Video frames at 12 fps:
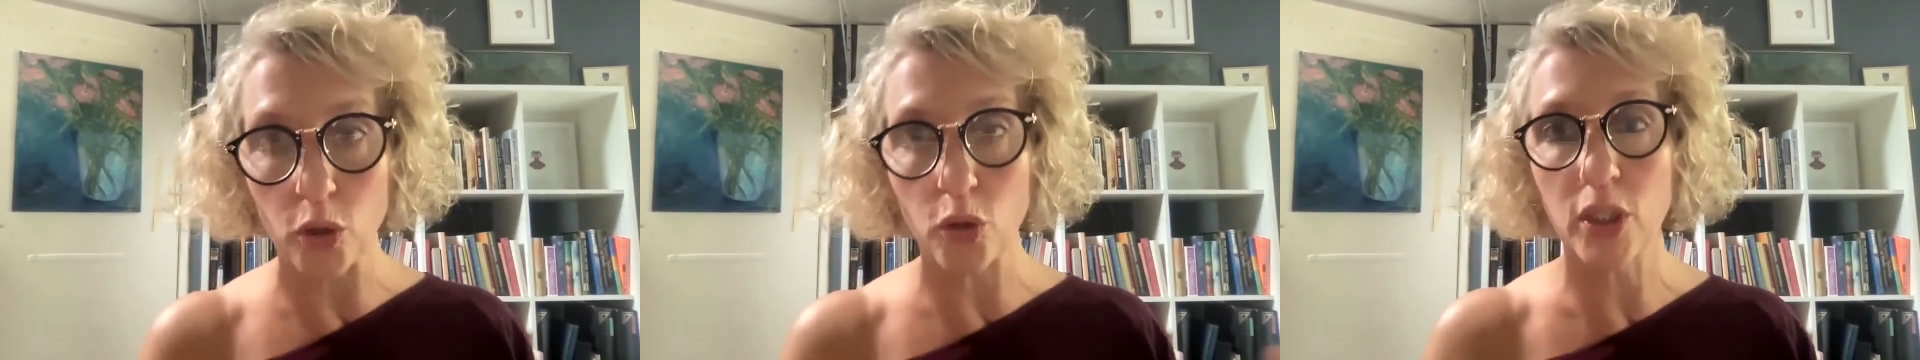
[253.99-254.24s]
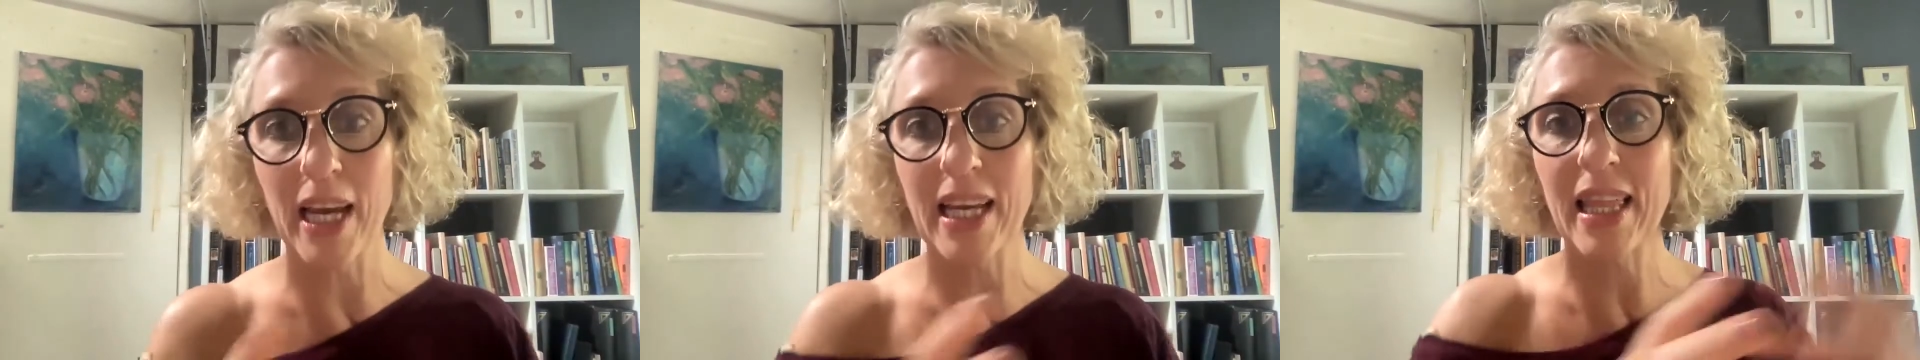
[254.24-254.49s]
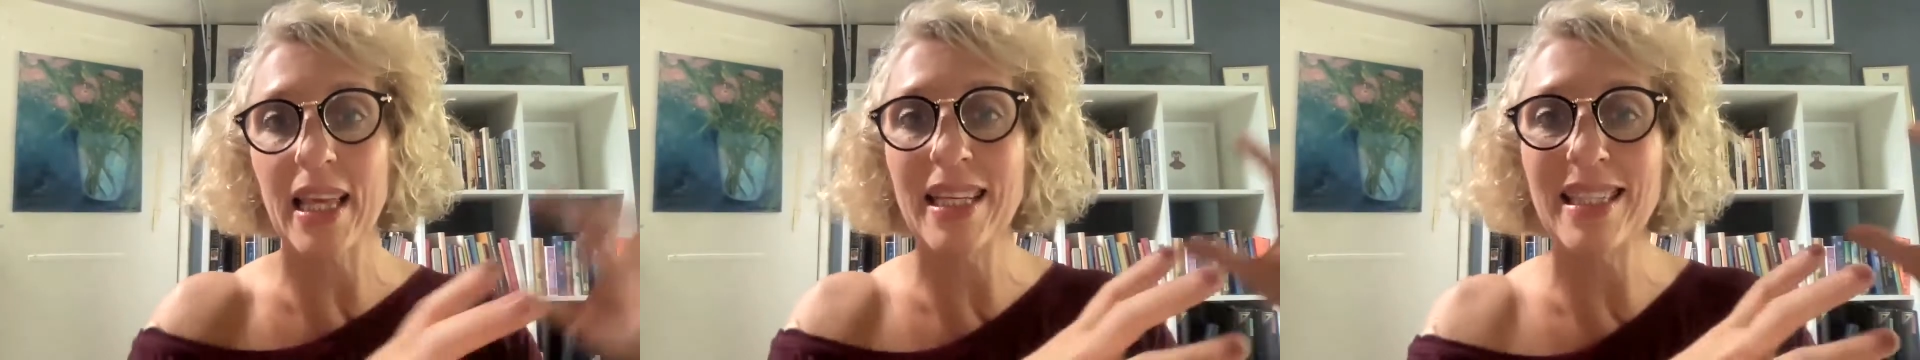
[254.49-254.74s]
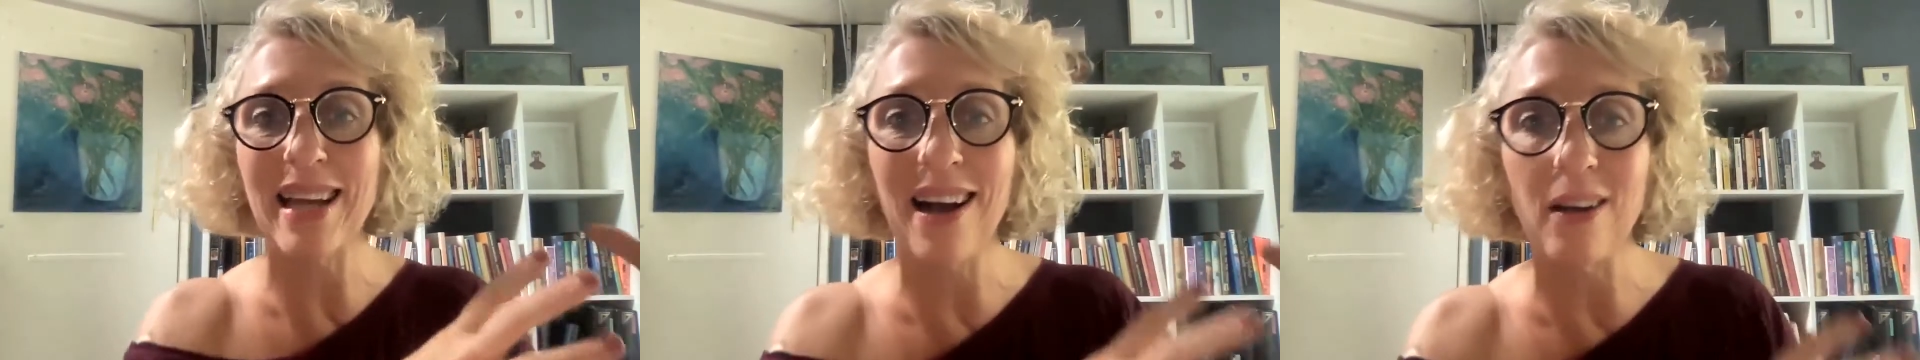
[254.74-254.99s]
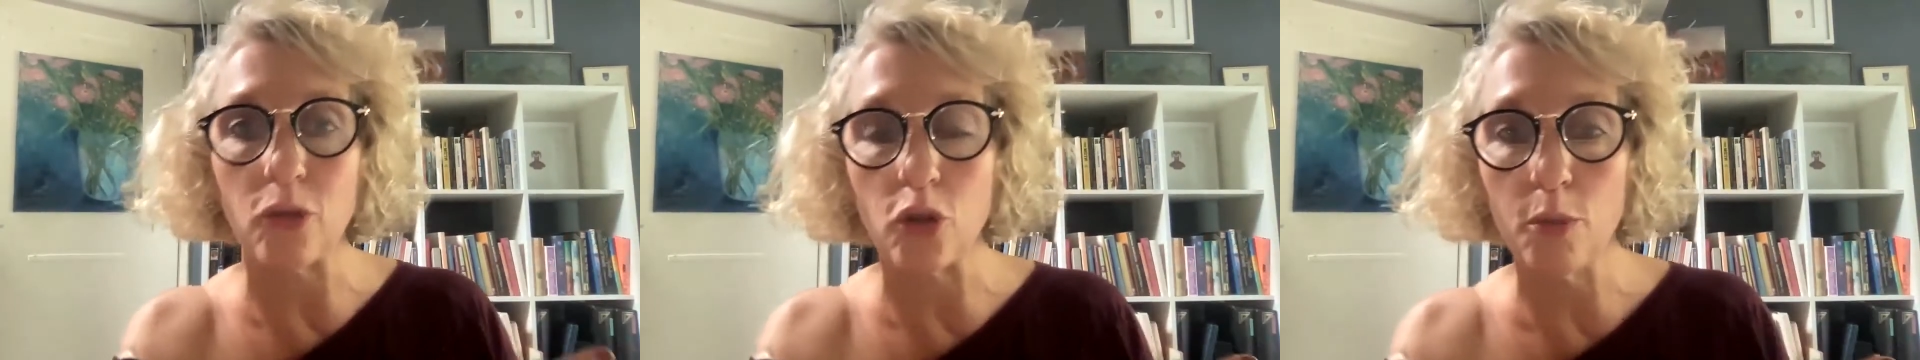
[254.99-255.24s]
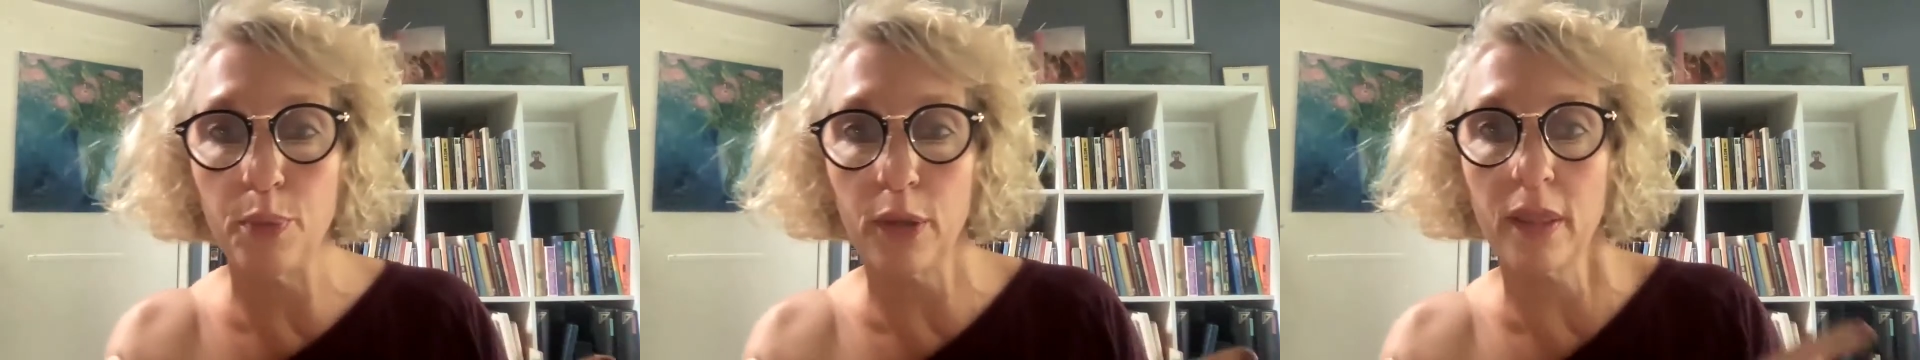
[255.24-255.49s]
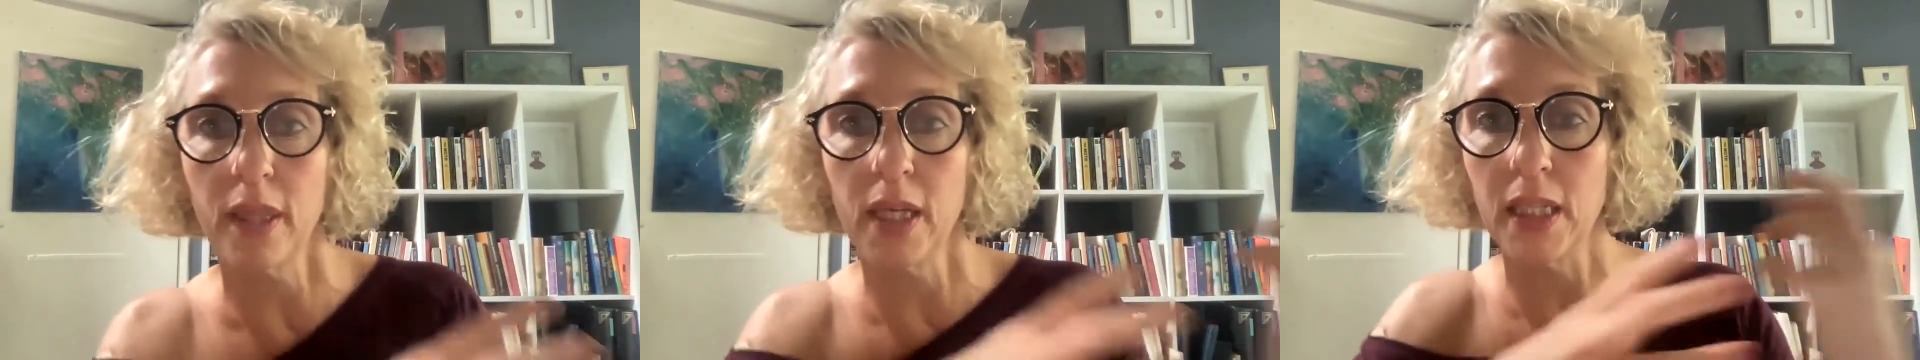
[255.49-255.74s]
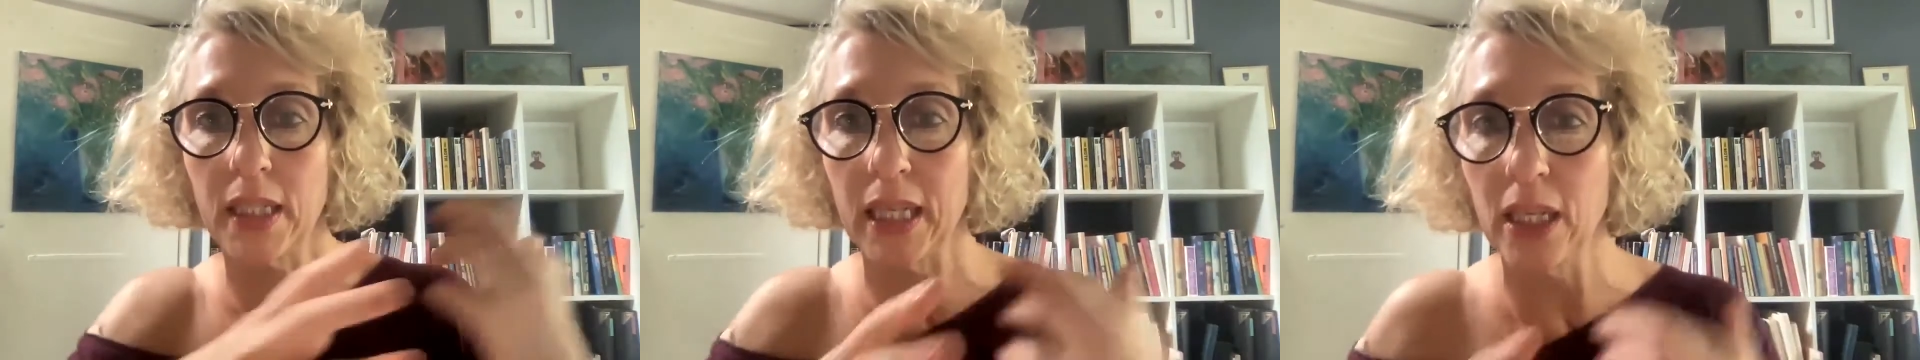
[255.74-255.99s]
You take things out, you put
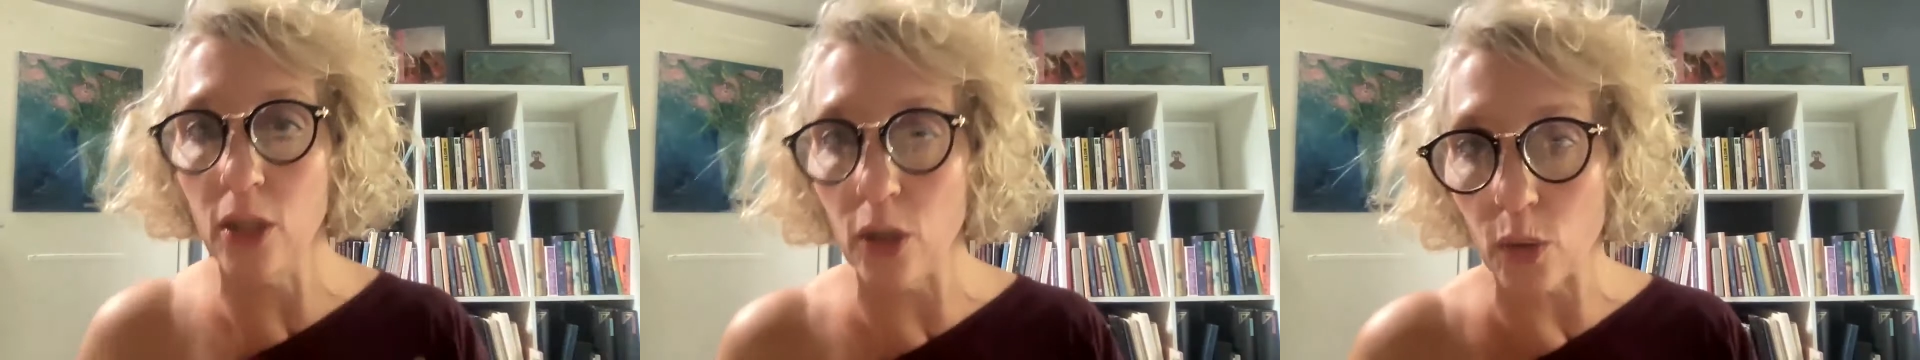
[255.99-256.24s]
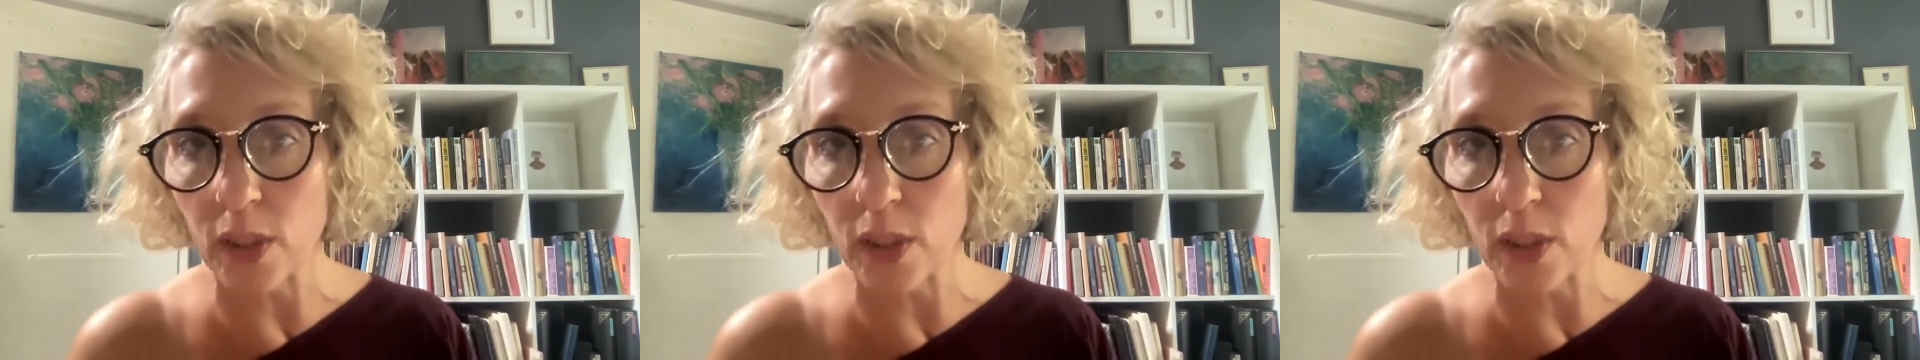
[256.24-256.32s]
things in,